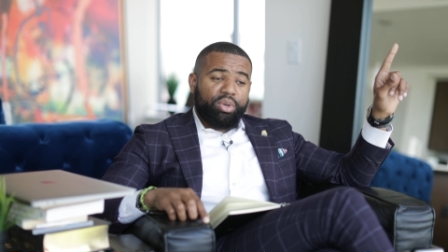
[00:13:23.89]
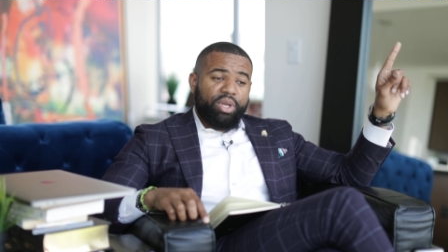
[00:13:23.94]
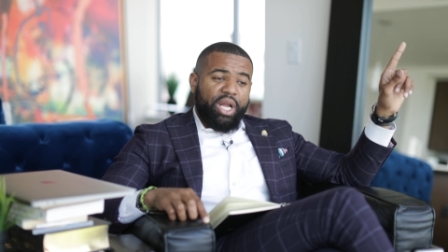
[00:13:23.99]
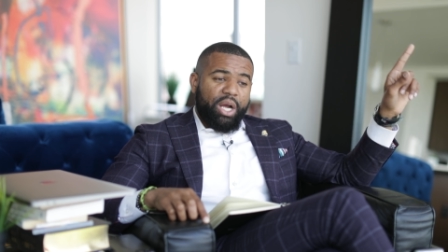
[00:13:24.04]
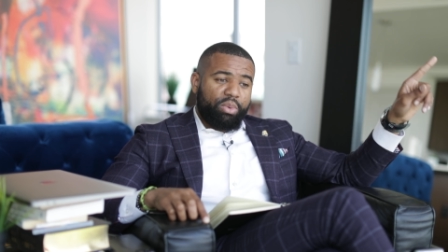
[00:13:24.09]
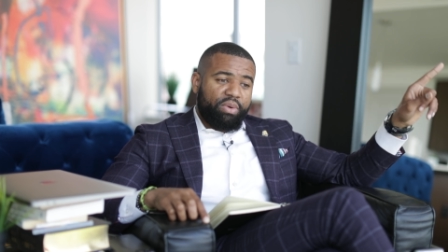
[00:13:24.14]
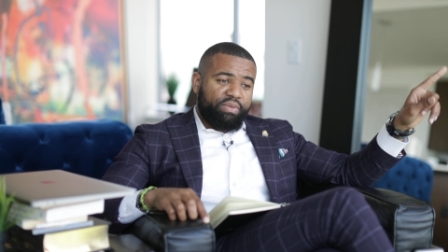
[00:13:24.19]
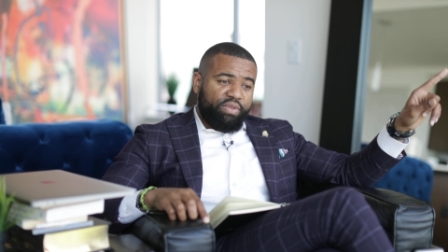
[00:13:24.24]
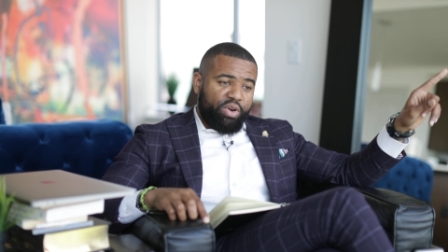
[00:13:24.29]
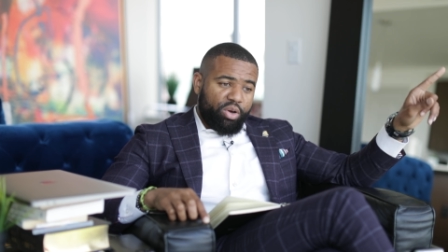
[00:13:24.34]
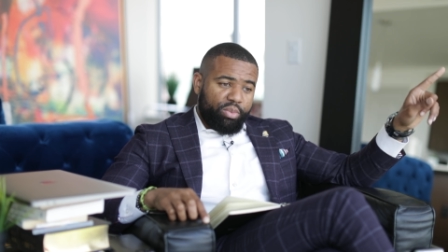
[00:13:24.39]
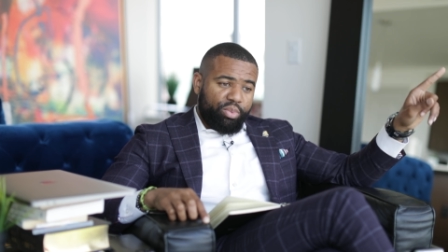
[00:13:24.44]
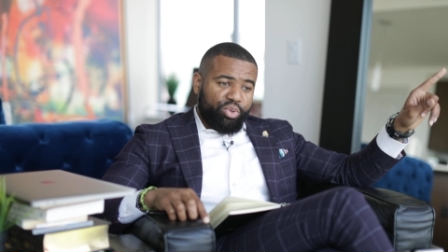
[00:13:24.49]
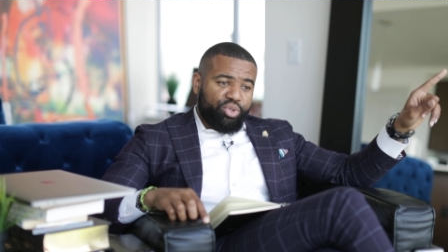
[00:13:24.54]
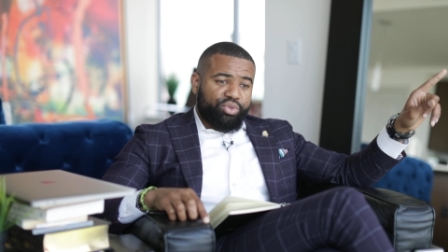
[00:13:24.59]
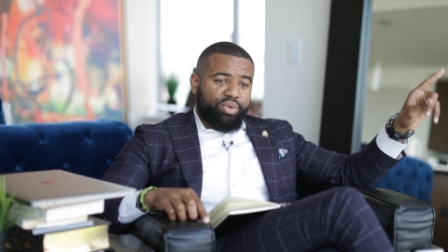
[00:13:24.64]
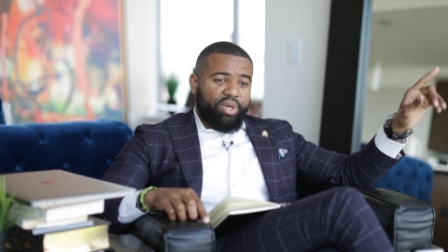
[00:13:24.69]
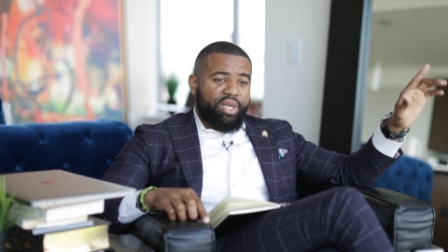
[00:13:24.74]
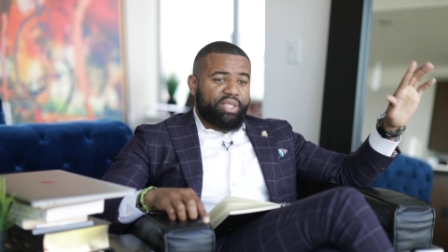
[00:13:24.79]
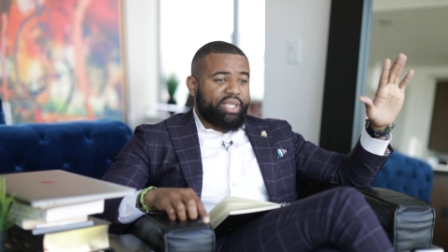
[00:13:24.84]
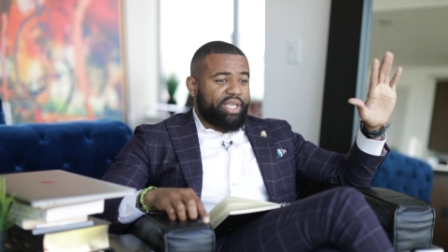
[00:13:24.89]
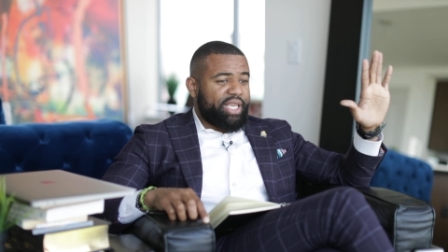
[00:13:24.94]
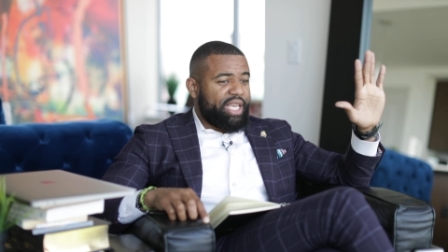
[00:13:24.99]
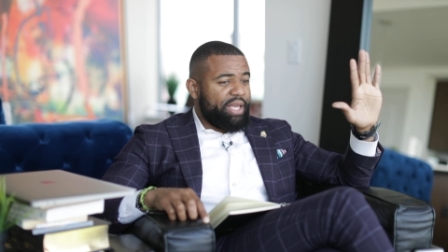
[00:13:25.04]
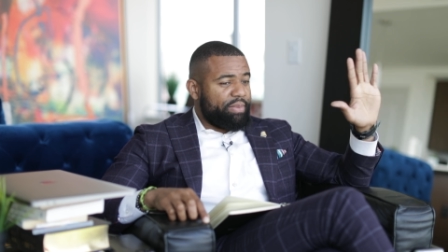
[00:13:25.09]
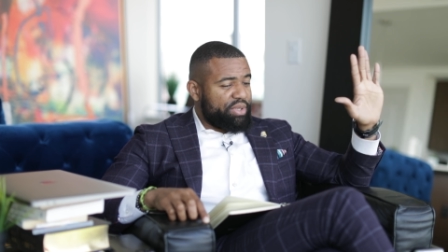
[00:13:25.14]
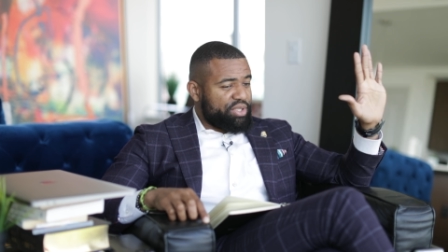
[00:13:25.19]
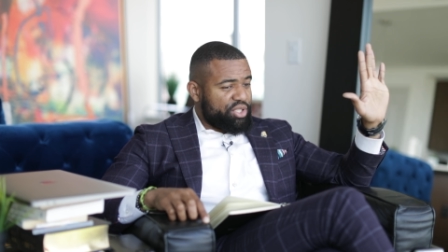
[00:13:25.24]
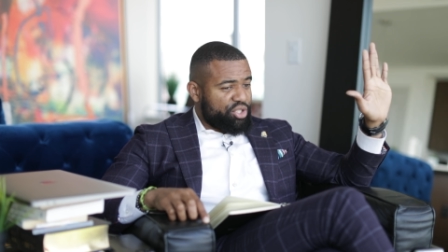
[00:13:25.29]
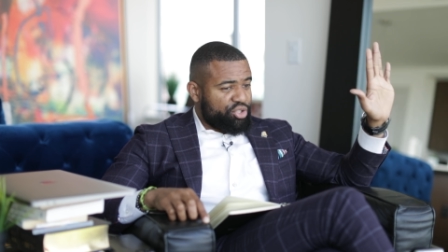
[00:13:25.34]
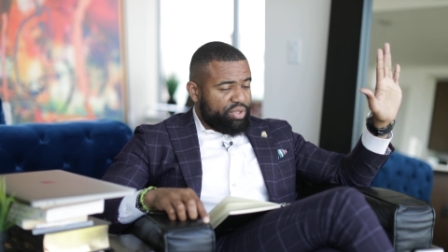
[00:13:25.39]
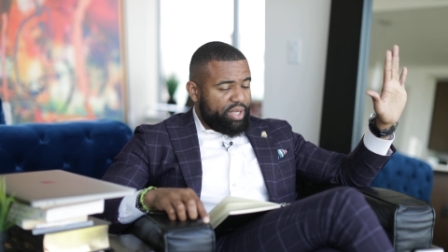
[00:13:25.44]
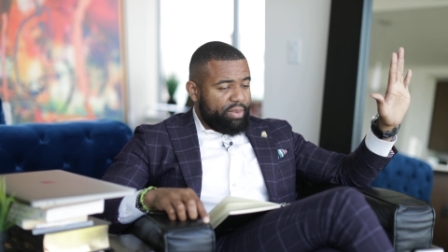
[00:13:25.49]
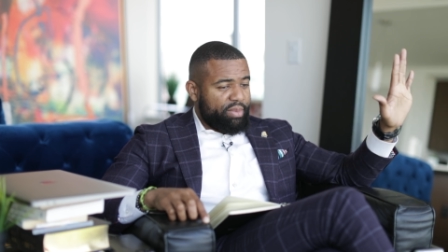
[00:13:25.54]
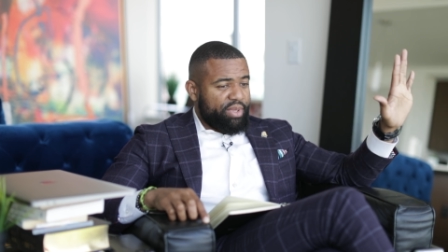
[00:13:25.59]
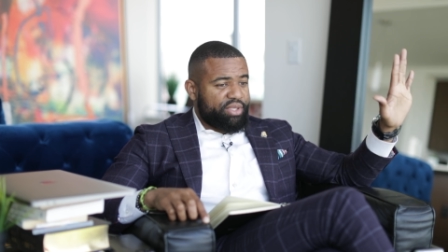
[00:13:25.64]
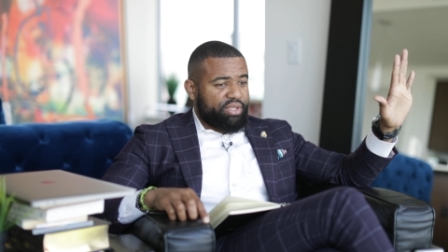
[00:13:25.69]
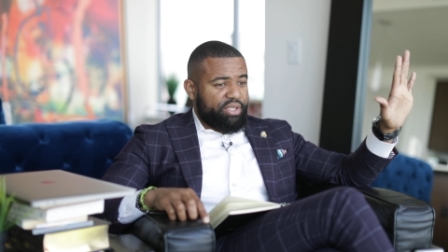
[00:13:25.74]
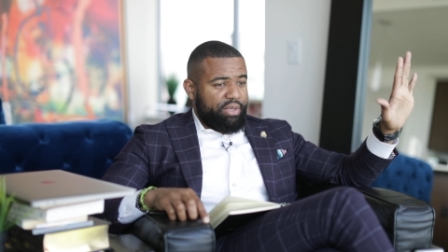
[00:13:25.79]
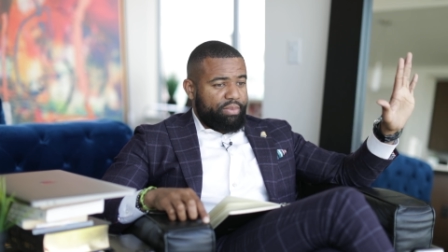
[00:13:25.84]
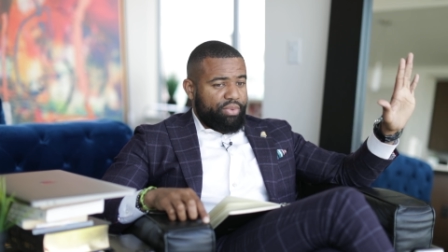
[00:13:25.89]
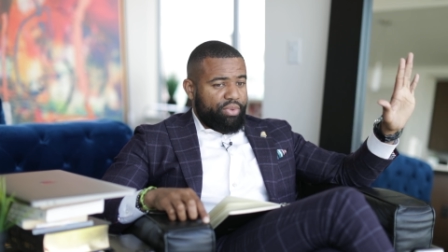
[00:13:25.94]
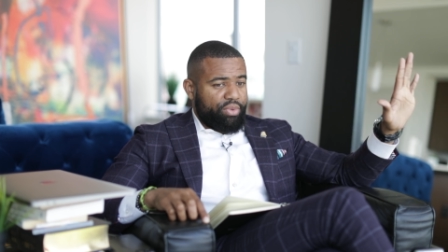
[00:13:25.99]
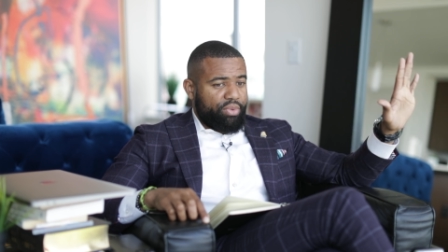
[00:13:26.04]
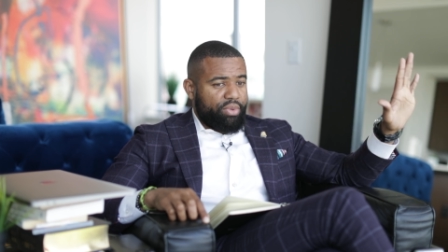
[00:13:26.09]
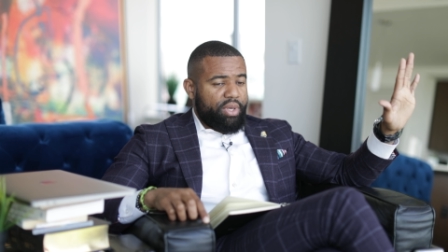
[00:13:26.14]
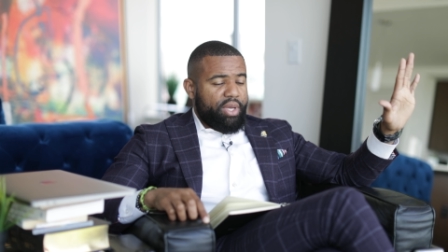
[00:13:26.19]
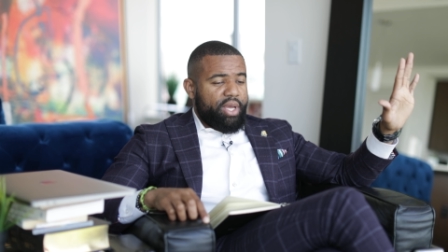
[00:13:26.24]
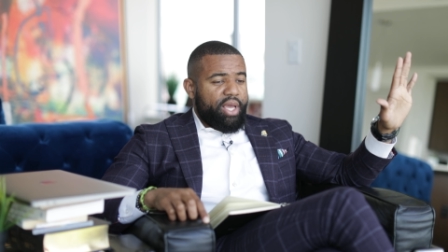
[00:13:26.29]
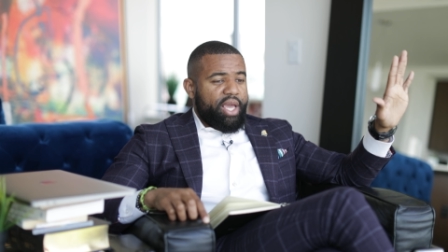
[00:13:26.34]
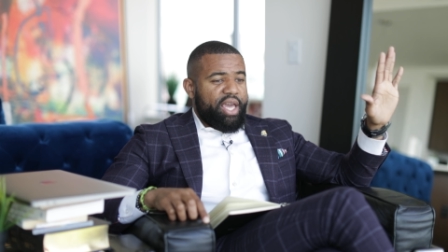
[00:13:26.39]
and non-revocable trust, to keep this extremely simple,